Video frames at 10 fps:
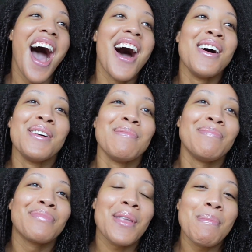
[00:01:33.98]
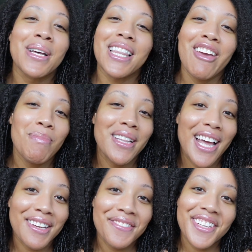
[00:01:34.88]
But life be
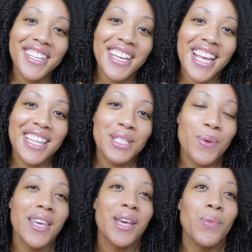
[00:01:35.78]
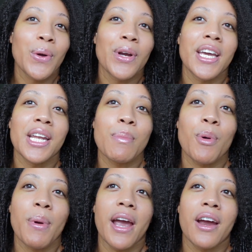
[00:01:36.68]
life. And this weekend we were getting
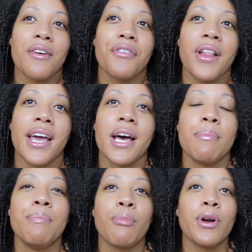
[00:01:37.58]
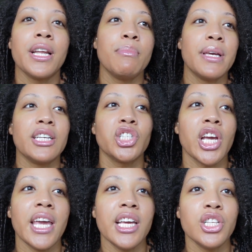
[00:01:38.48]
prepared for like a pretty big
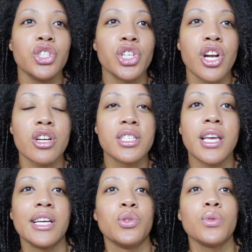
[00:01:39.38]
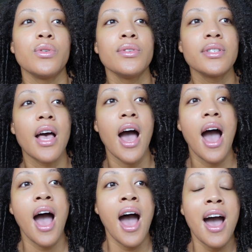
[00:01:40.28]
change in our schedules.
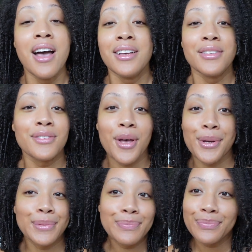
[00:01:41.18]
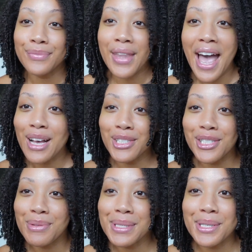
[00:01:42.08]
So the house
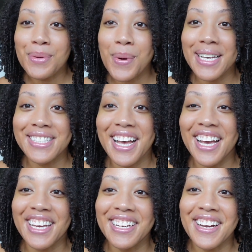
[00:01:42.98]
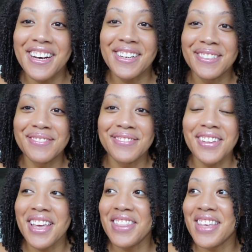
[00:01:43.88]
just went to the wayside.
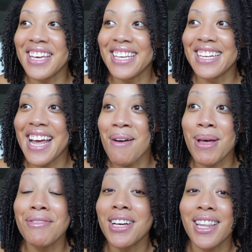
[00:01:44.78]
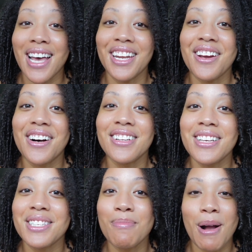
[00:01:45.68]
And then I'm not even gonna lie to y'all,
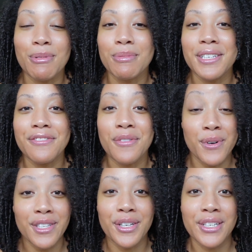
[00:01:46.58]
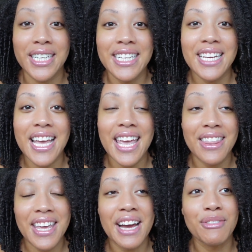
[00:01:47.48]
it's probably 4:30 in
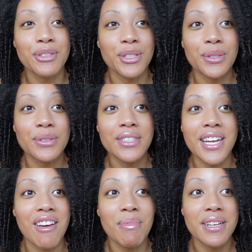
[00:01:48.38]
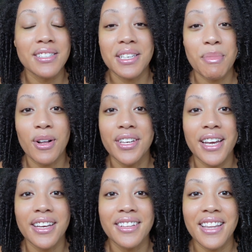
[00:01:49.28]
the afternoon and I've been asleep all
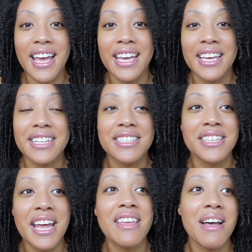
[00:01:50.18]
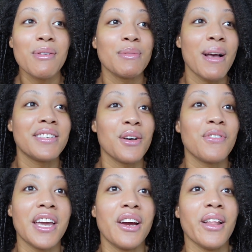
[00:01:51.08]
day. Like today that was my
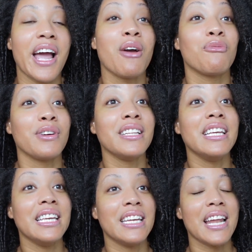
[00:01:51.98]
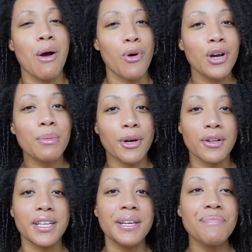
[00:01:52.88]
self-care. Like I woke up
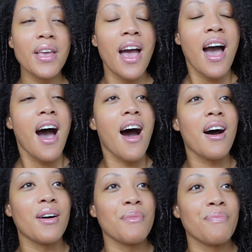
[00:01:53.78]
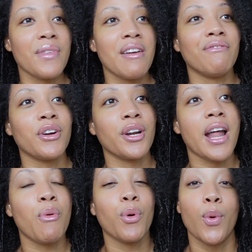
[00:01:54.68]
early and Brennan and
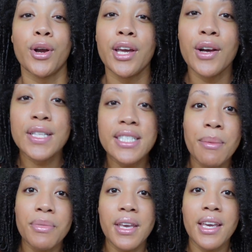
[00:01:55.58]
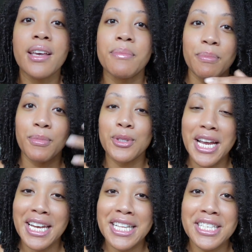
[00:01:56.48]
I were working on something
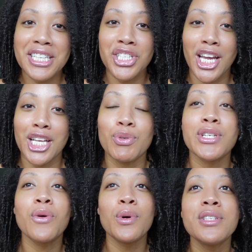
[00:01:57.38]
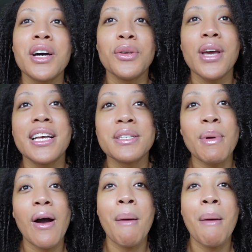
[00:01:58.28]
pertaining to the change, which I will tell you guys about.